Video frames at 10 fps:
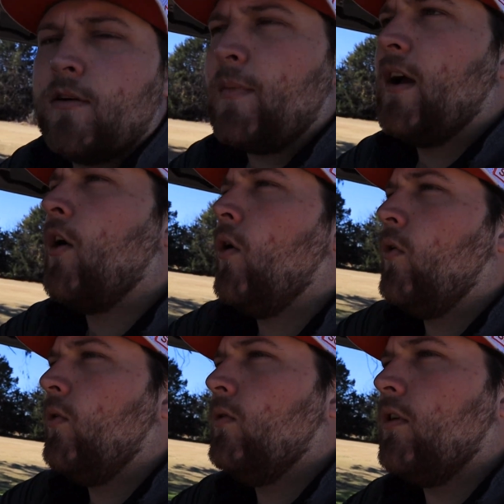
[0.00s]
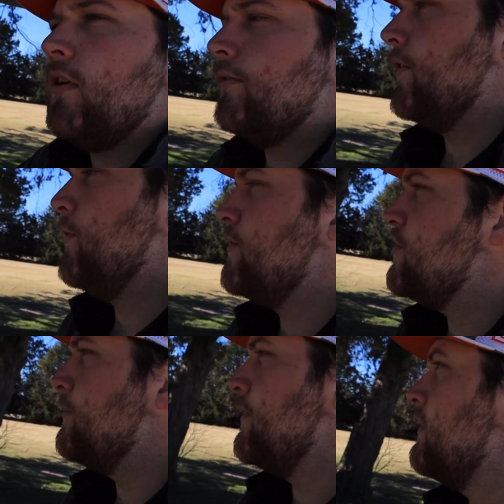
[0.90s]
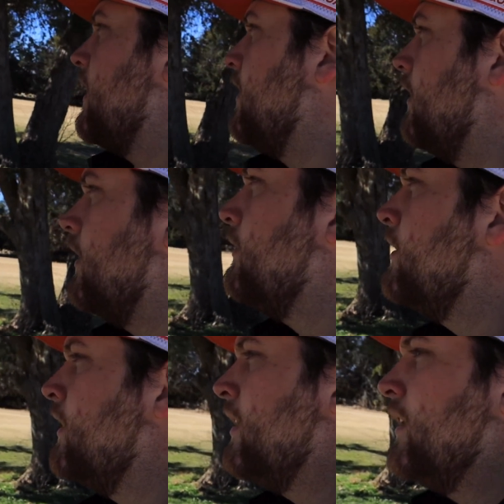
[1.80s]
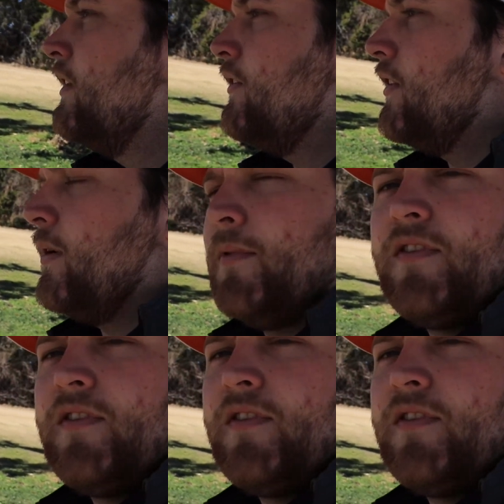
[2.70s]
or my hold on viewership is kind of low. So I'm going